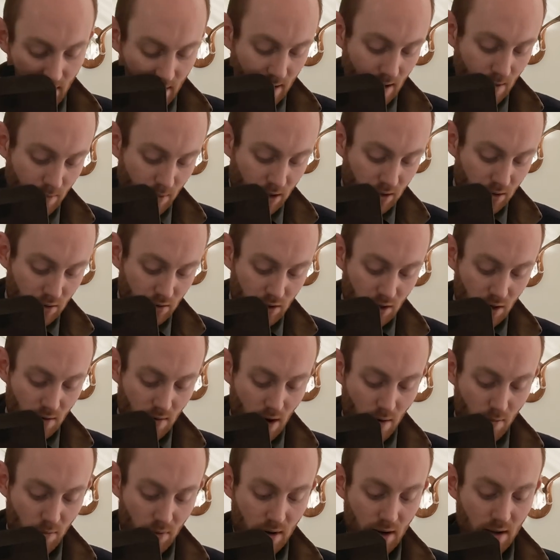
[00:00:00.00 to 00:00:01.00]
and then when you do
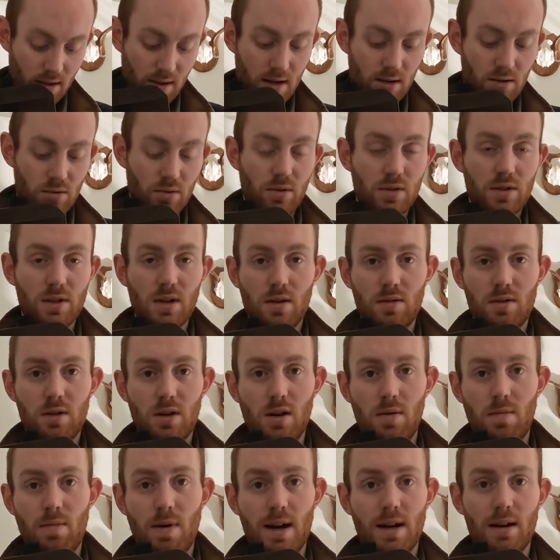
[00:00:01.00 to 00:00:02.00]
open it, there's also
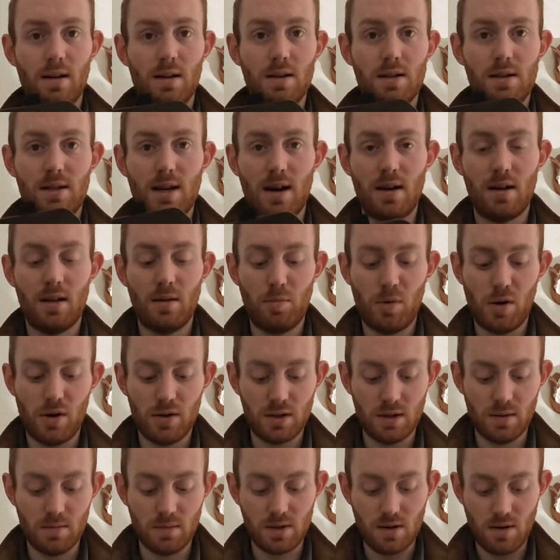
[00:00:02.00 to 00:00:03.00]
two magnets down at the bottom,